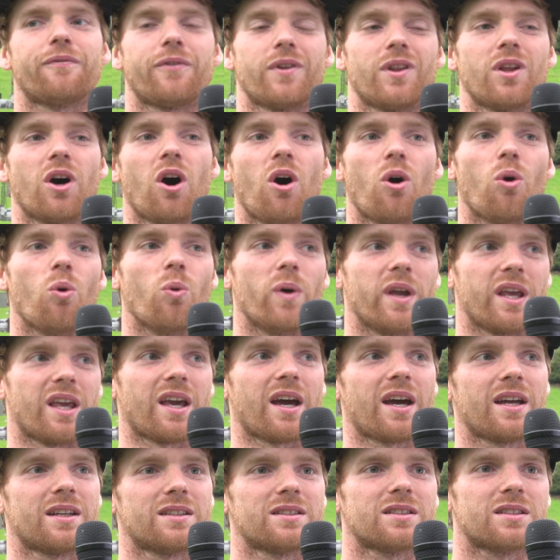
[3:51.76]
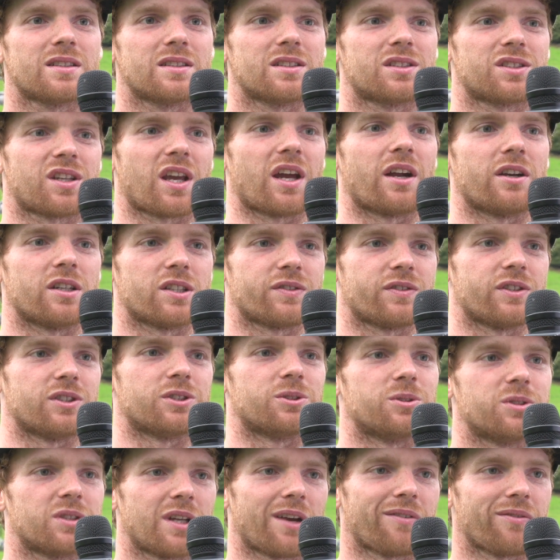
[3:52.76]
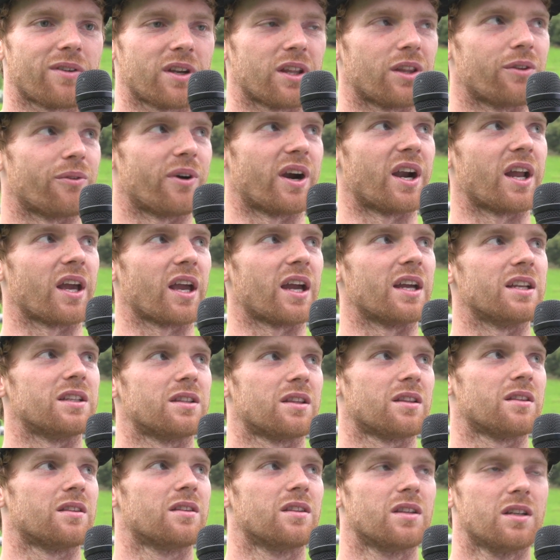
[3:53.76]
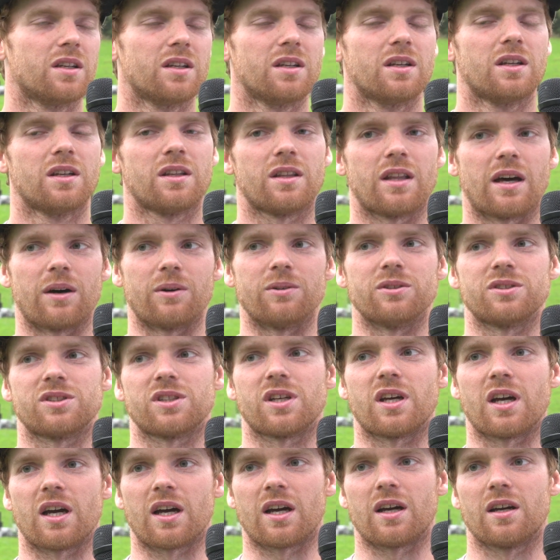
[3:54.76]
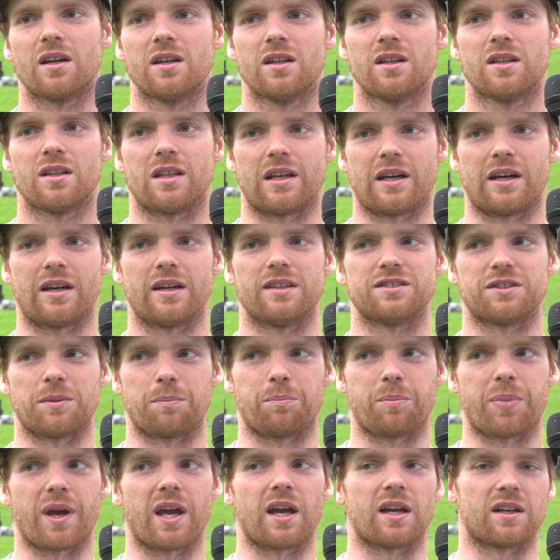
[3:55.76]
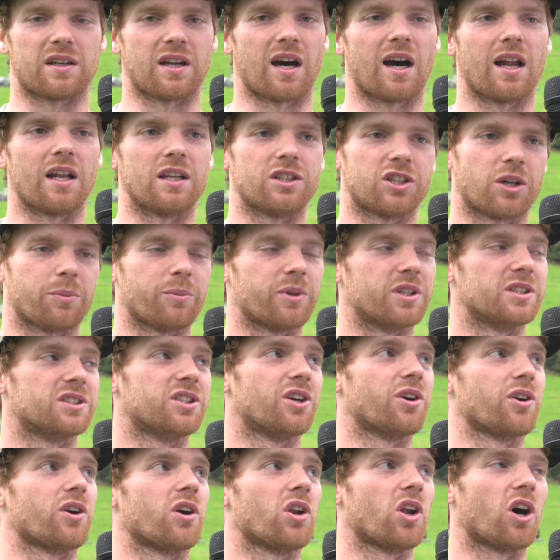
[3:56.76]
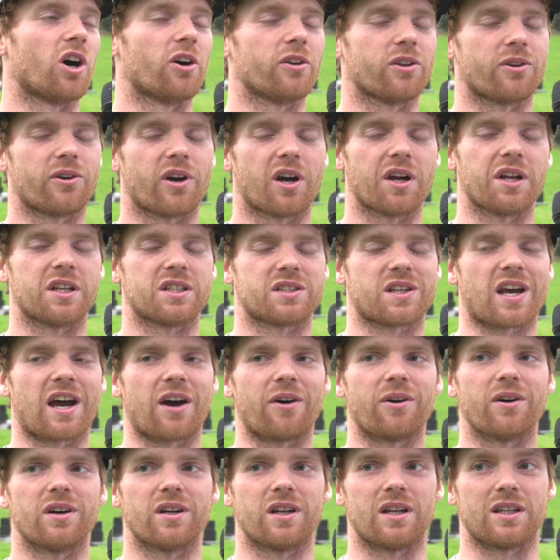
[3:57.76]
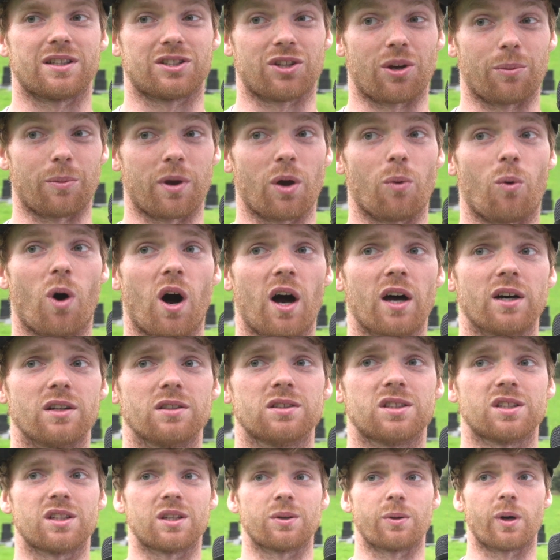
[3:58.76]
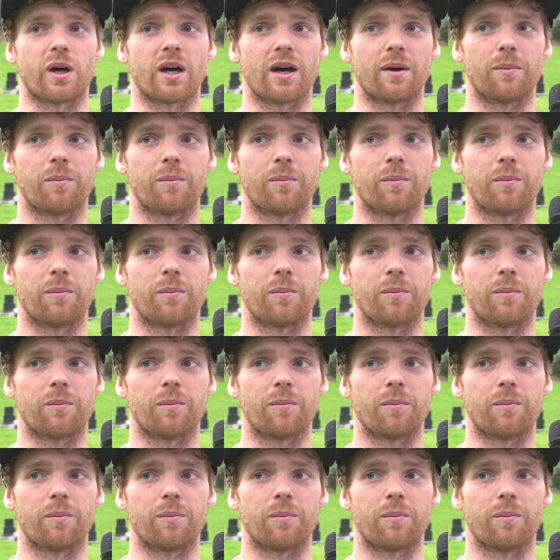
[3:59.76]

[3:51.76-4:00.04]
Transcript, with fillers: for the whole weekend, the scariest feature was definitely the Renegade. That was a big gnarly jump and it took a lot of the riders out. And it took me a while to,